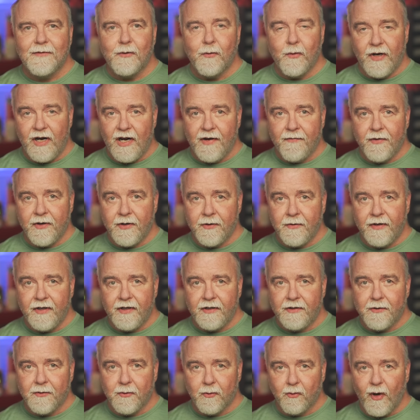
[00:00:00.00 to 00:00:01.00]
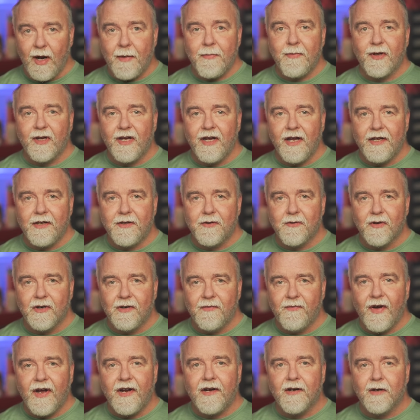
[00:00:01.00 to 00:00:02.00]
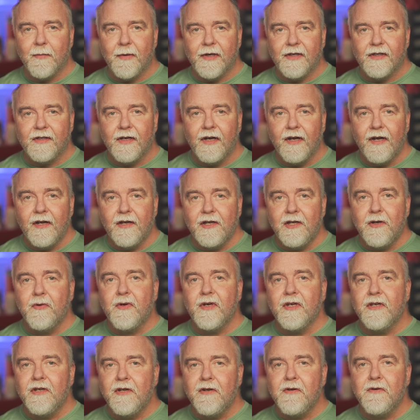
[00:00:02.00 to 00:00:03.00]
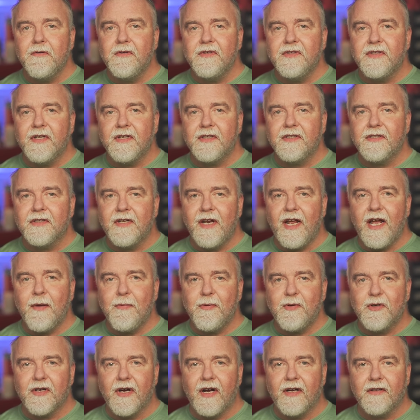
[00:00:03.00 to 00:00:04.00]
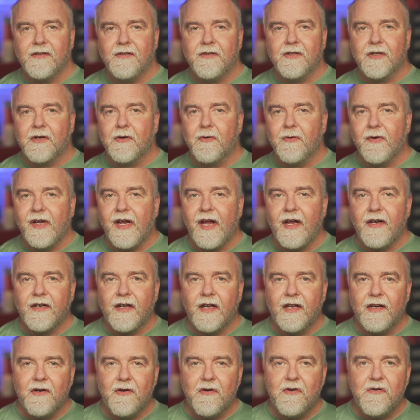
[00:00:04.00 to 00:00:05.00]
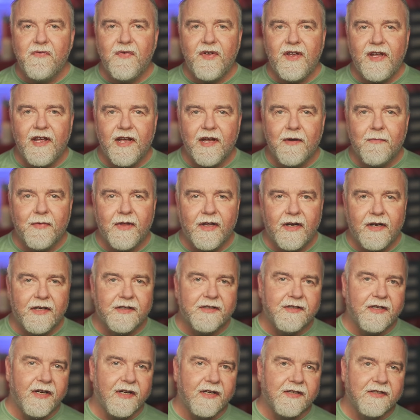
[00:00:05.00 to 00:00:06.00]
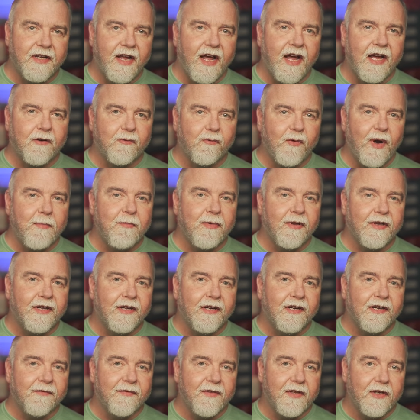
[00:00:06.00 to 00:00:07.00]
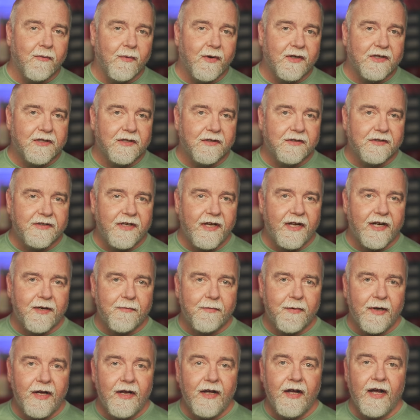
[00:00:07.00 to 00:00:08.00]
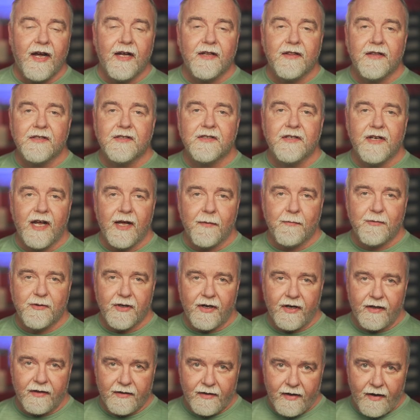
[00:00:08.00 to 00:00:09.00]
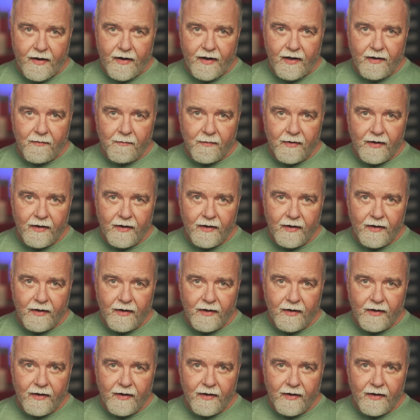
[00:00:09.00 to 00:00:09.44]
Whenever you need to replicate your environment, you can use this snapshot to create a new VM that is an exact replica of the original setup at the snapshot time.